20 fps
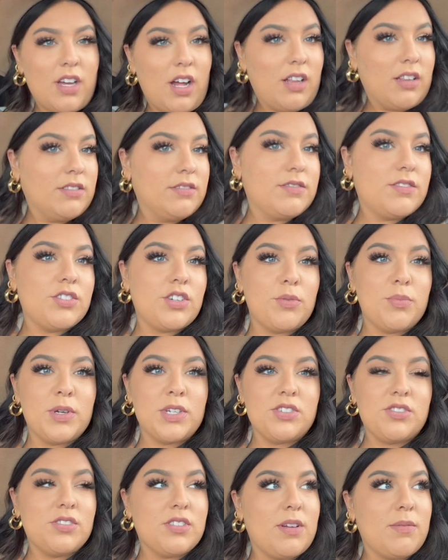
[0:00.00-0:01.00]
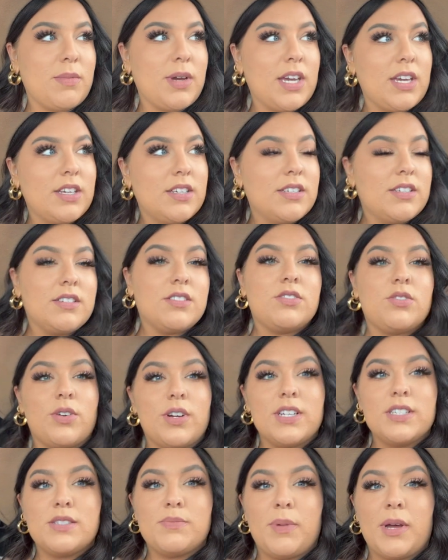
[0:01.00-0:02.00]
I'll show pictures on my
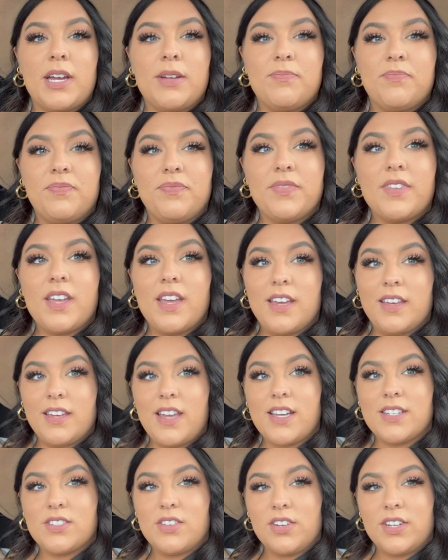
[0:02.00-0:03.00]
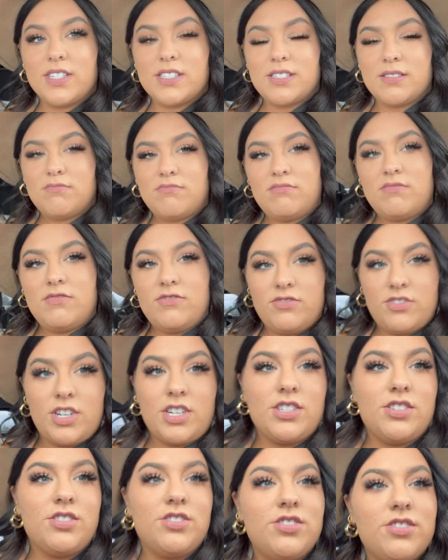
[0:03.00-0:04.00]
stories, but yeah, so I got some
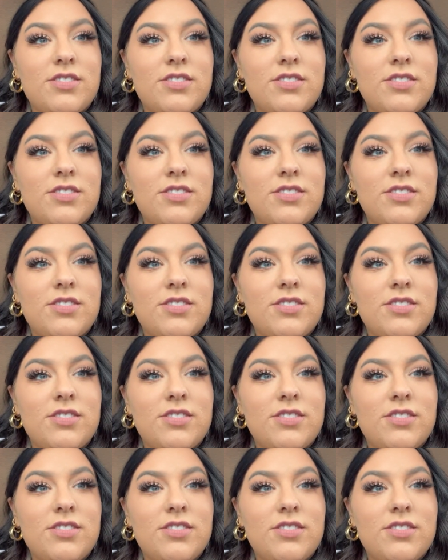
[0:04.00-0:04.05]
footage